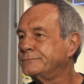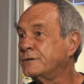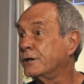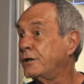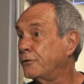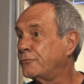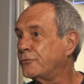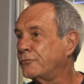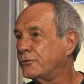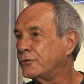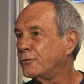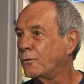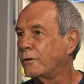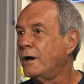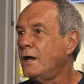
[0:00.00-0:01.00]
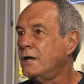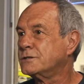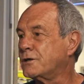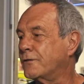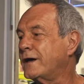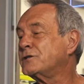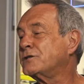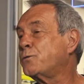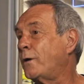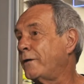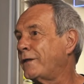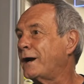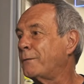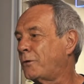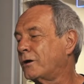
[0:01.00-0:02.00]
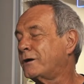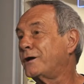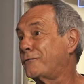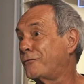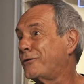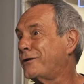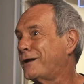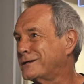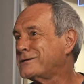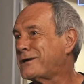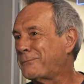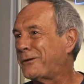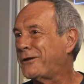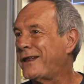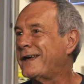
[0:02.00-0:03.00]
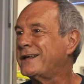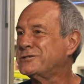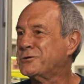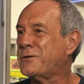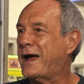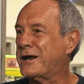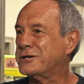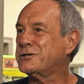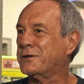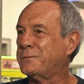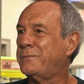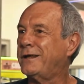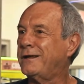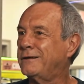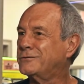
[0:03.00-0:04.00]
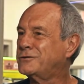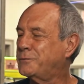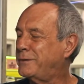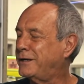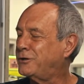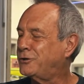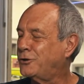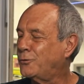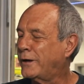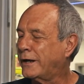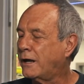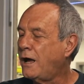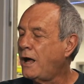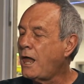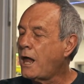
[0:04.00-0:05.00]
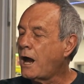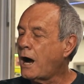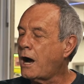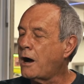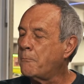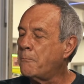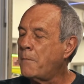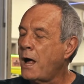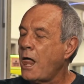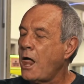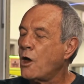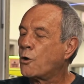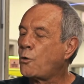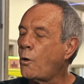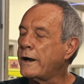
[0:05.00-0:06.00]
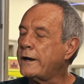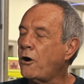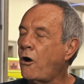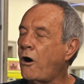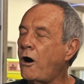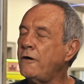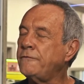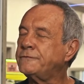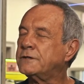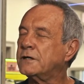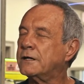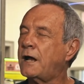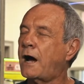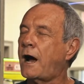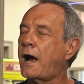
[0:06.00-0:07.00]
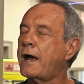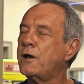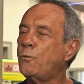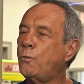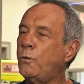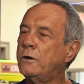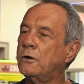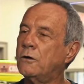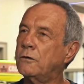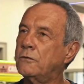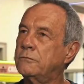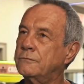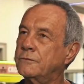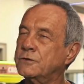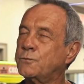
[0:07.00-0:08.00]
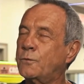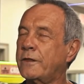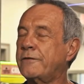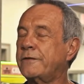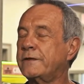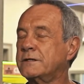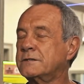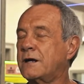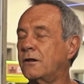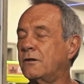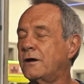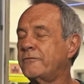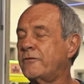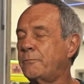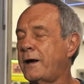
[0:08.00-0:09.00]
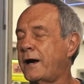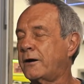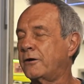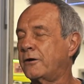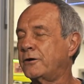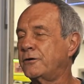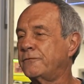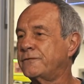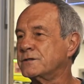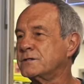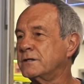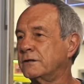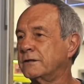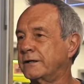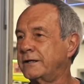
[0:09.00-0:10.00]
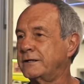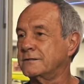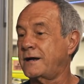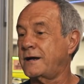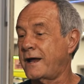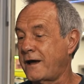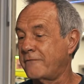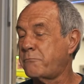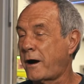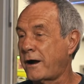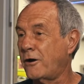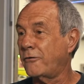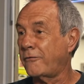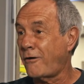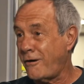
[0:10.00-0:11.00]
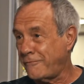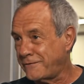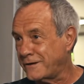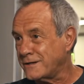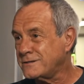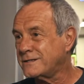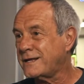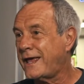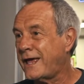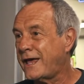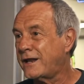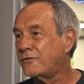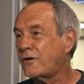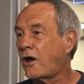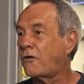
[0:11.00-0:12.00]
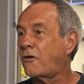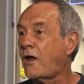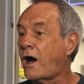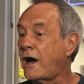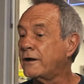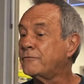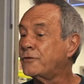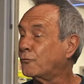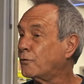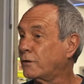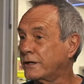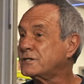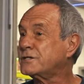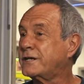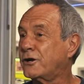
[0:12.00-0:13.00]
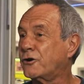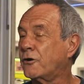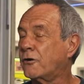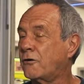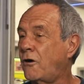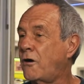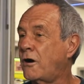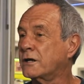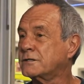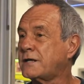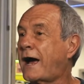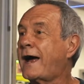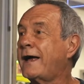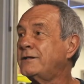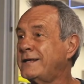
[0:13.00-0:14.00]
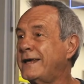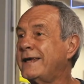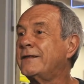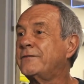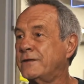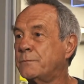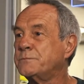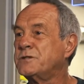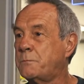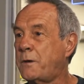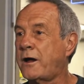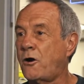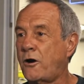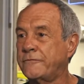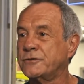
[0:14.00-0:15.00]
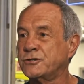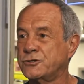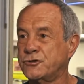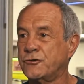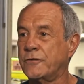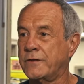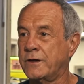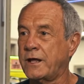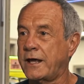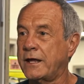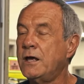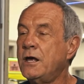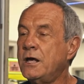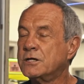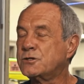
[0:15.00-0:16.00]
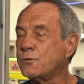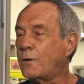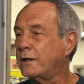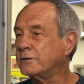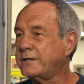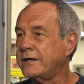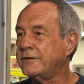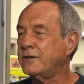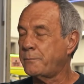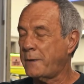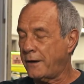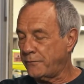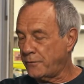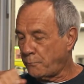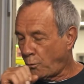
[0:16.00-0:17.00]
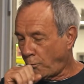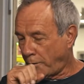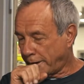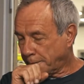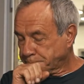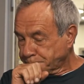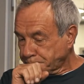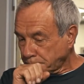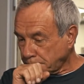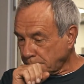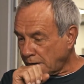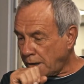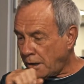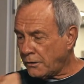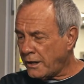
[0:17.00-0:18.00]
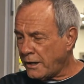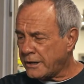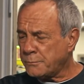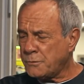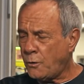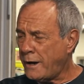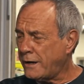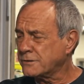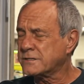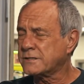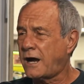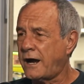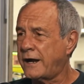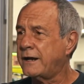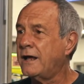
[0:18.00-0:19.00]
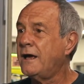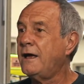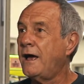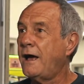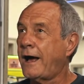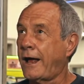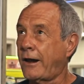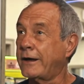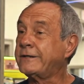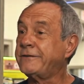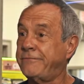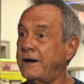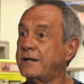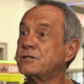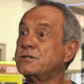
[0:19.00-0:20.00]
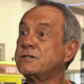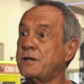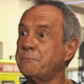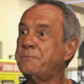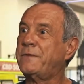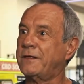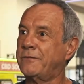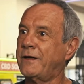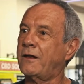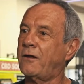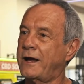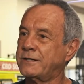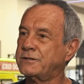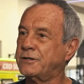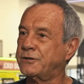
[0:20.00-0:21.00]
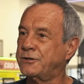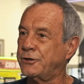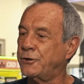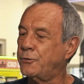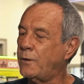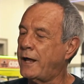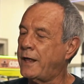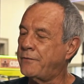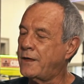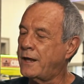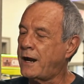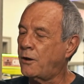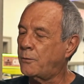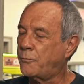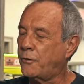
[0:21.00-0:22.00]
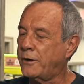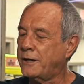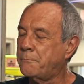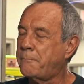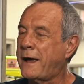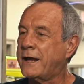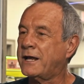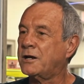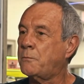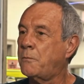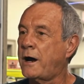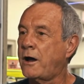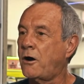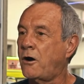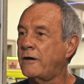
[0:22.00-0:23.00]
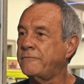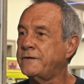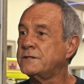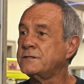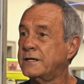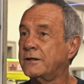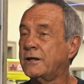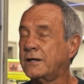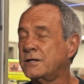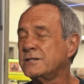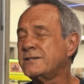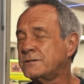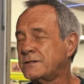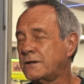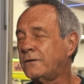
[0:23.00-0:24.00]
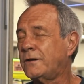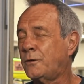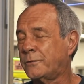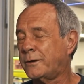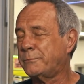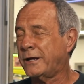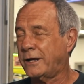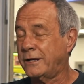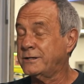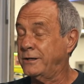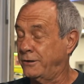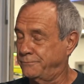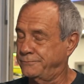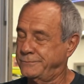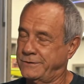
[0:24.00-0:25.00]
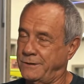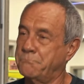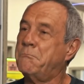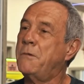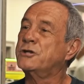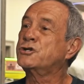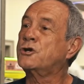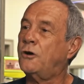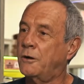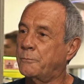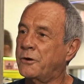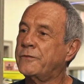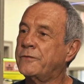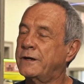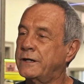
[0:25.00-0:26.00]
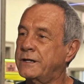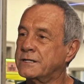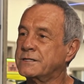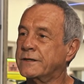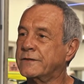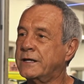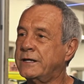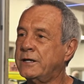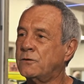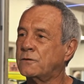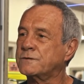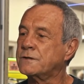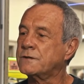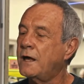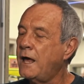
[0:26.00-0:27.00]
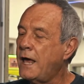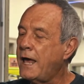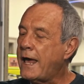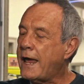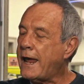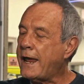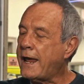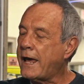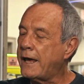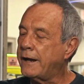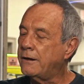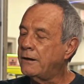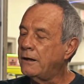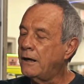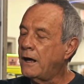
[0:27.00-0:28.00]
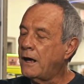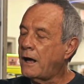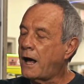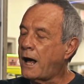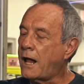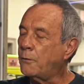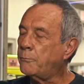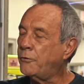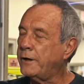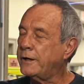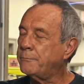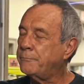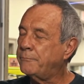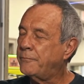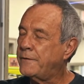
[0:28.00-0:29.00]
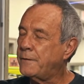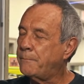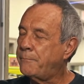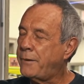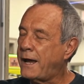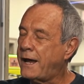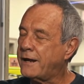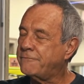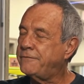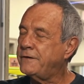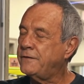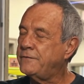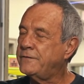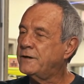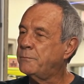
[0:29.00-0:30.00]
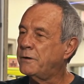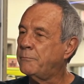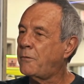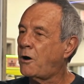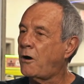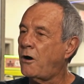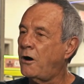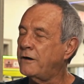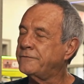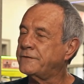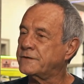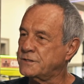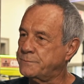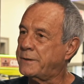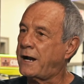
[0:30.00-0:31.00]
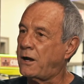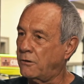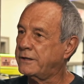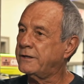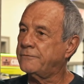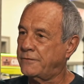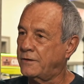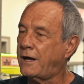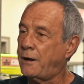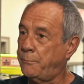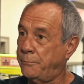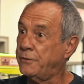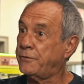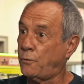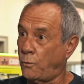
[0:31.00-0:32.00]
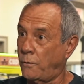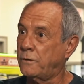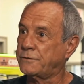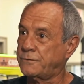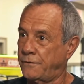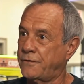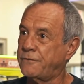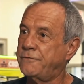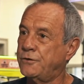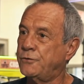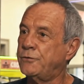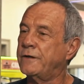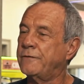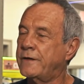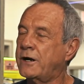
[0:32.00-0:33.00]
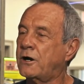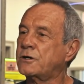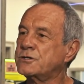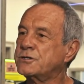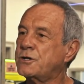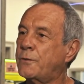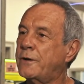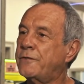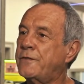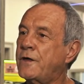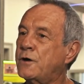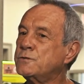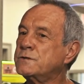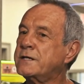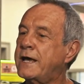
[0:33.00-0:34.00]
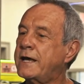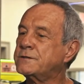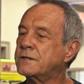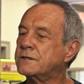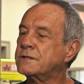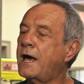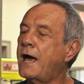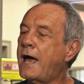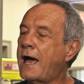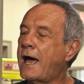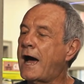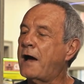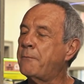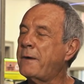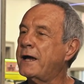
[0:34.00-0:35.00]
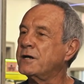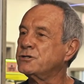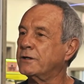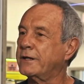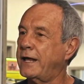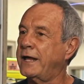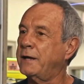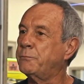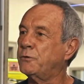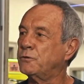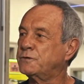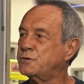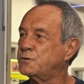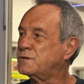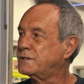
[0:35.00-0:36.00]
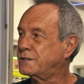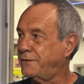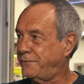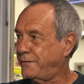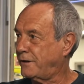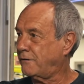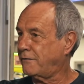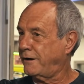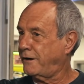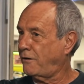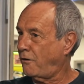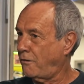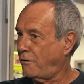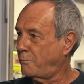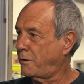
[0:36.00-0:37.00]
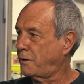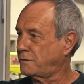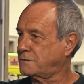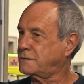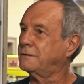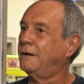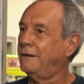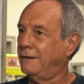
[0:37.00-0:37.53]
go through the door. So that's one that I'm looking over the next couple of days to actually be doing. Quite often it's one of the things I love about our new facility is I have my own office, and a lot of the really scared dogs, I take them to my office during the day. So I'll take them out in the morning, let them go outside. I like to find something they like to do, and then I'll bring them back into my office, and because it's a little bit, it's much calmer than it is in the kennels, and I'll bring them back, feed them in my office, but I'll put the oils on the food in there. So in those cases, I'm actually able to sit there and almost,